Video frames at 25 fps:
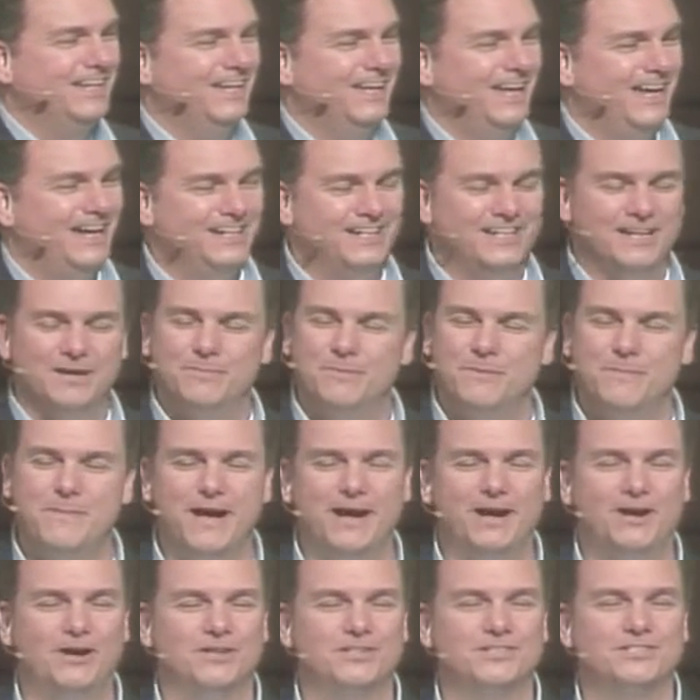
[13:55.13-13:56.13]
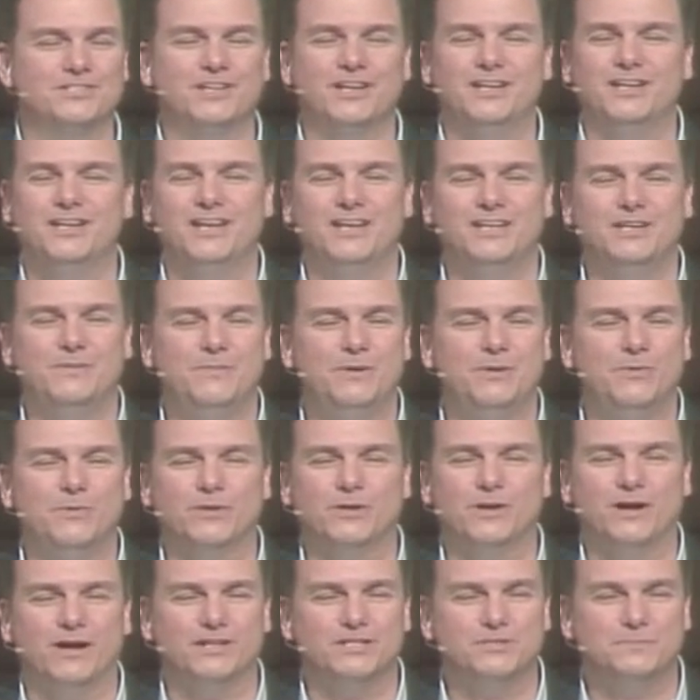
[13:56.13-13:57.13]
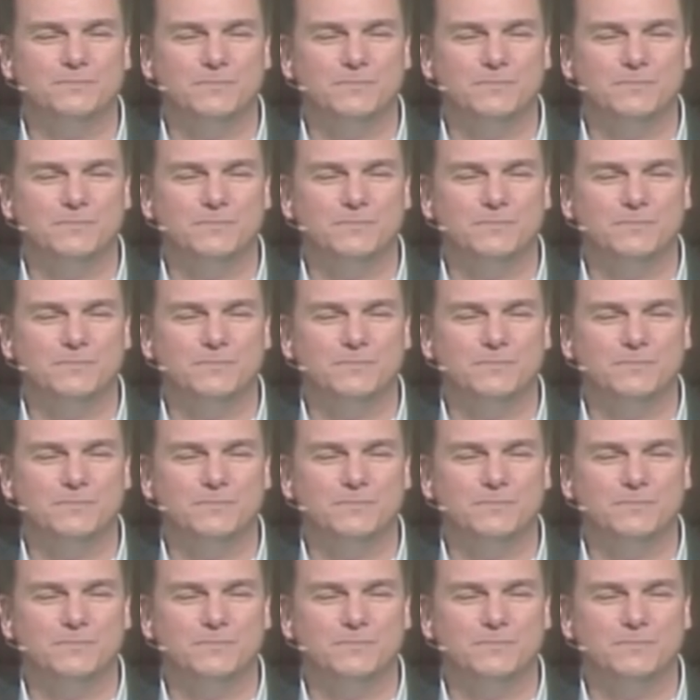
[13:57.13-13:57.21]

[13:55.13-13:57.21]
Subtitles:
And coming back on Sunday to be with God's